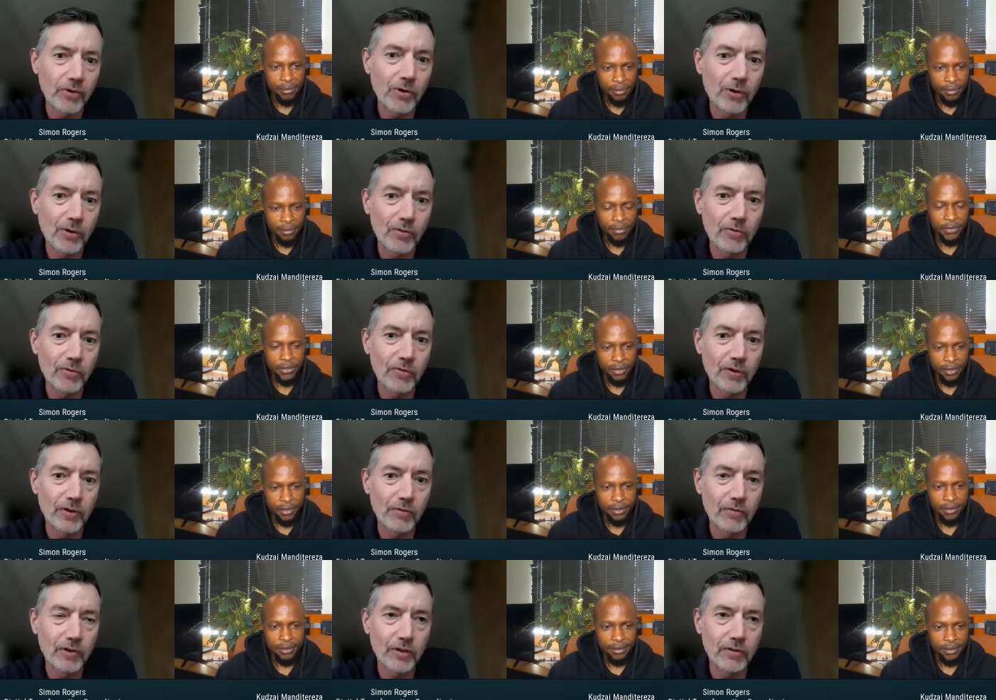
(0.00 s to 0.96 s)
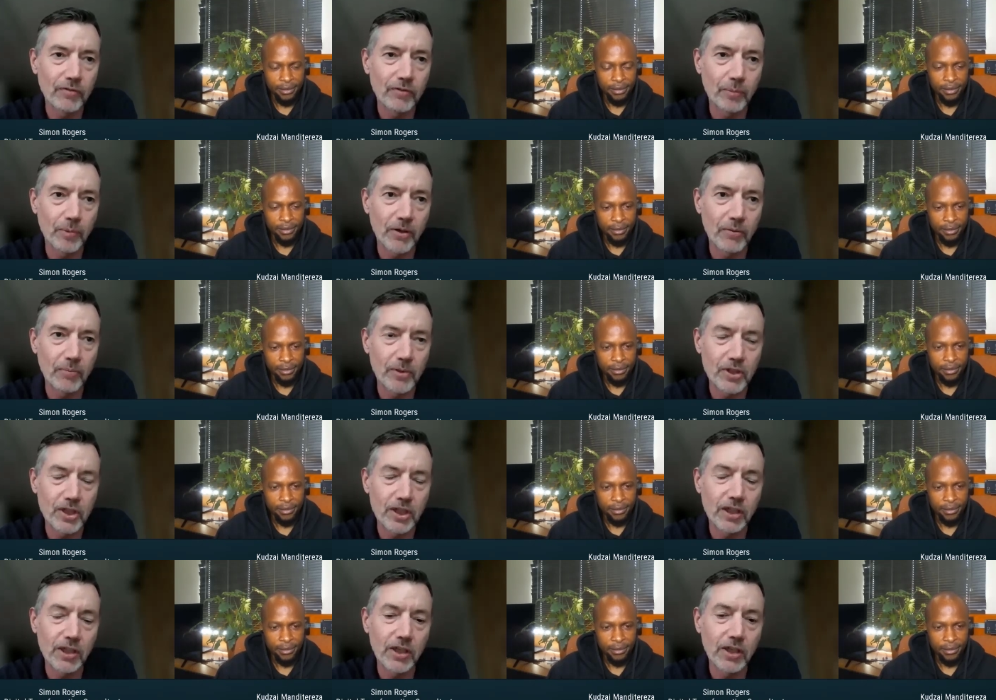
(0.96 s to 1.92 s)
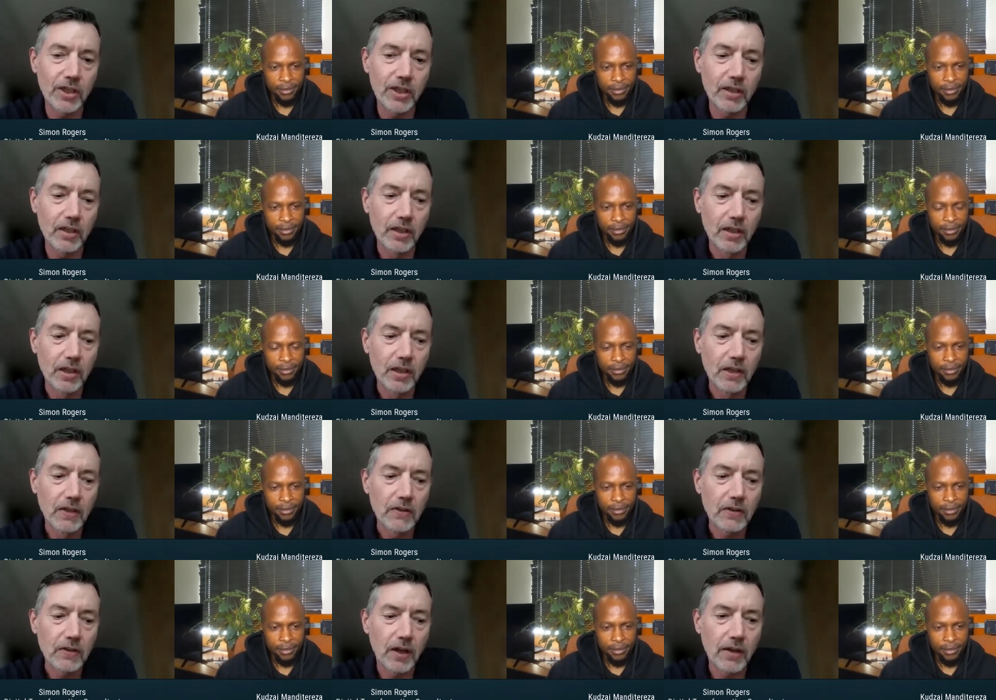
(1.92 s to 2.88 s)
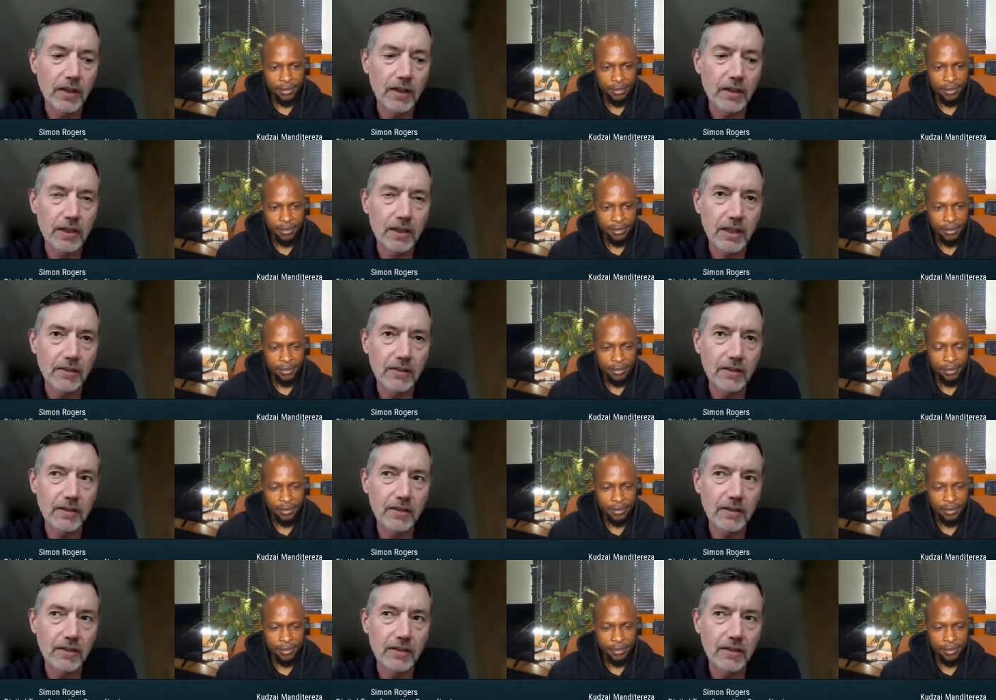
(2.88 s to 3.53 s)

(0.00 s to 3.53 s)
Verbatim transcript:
Speaker 1: for yeah. for, for machine learning. So I think that